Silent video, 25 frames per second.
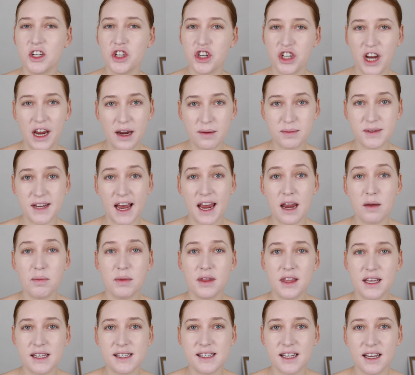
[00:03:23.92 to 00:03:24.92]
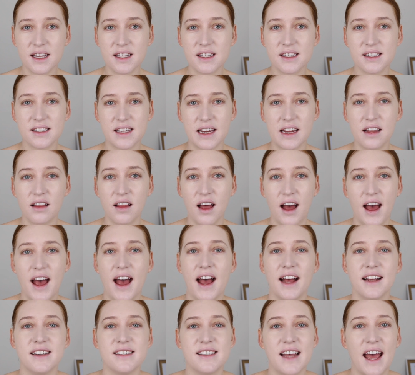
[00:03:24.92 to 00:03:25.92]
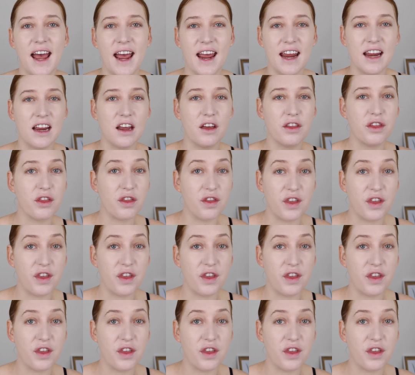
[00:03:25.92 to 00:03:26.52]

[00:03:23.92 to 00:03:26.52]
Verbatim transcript: to Shape Tape, this concealer has a